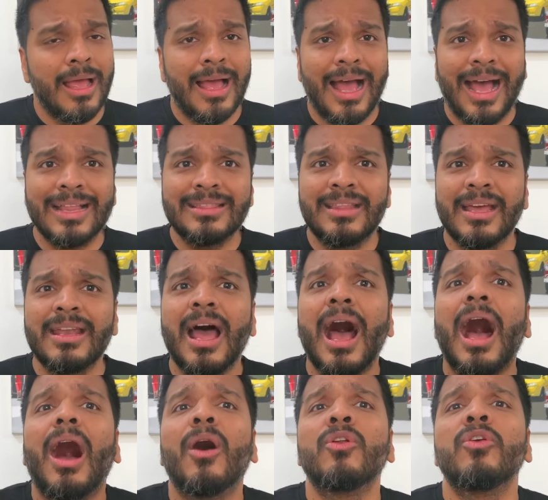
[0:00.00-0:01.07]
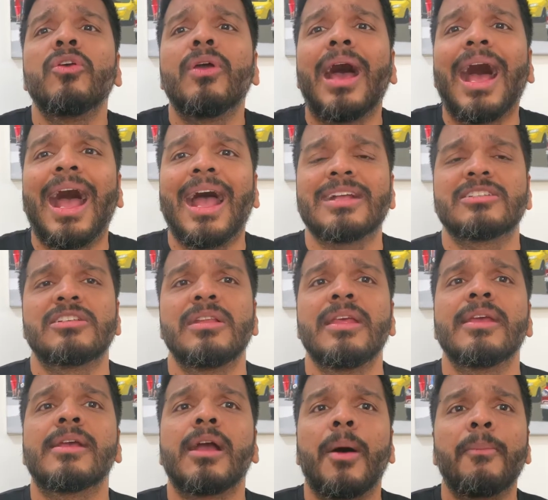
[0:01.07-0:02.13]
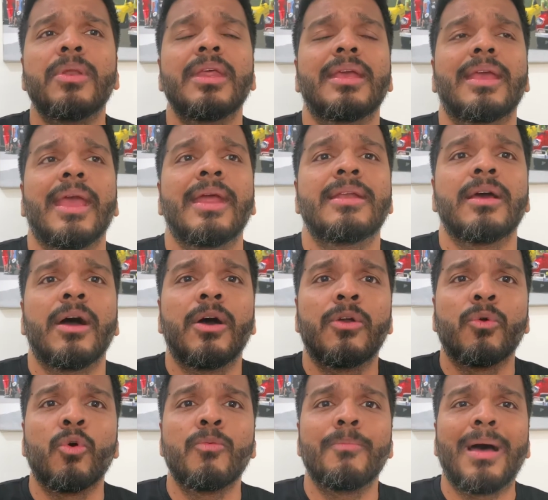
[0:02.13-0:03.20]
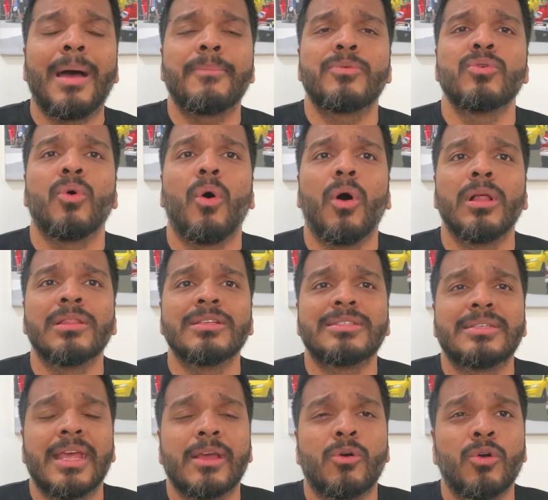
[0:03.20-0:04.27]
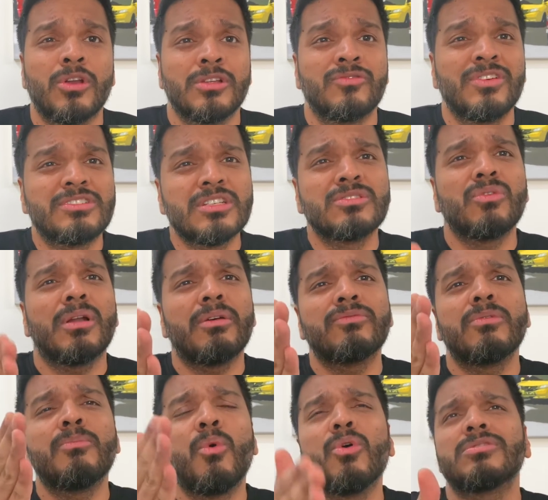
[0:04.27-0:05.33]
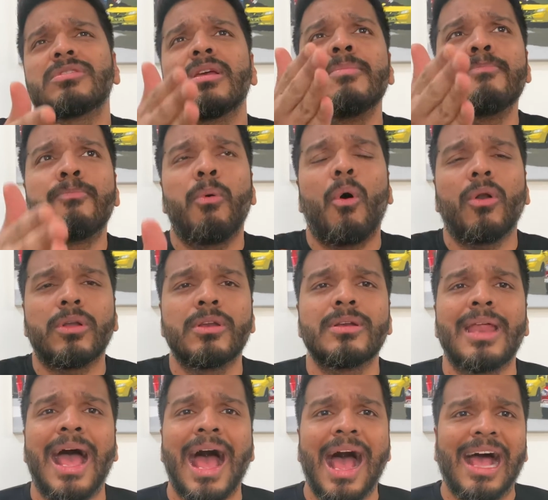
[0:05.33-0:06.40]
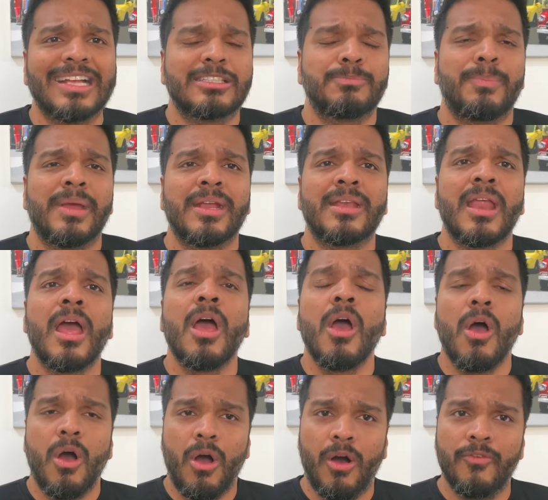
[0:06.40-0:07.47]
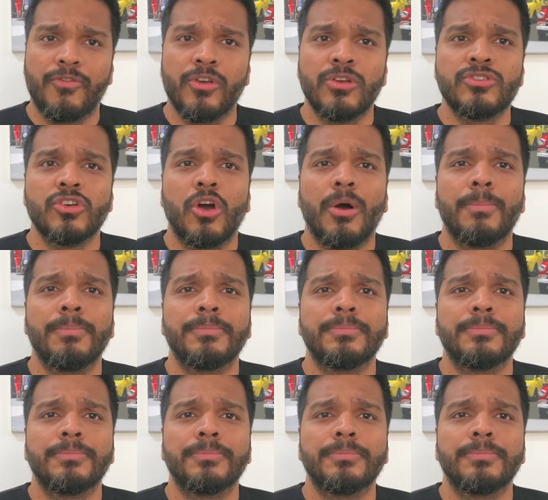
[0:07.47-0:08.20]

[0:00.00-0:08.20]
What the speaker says: And then how do you actually communicate a roadmap to all the stakeholders, which is one of the most important aspects of your job.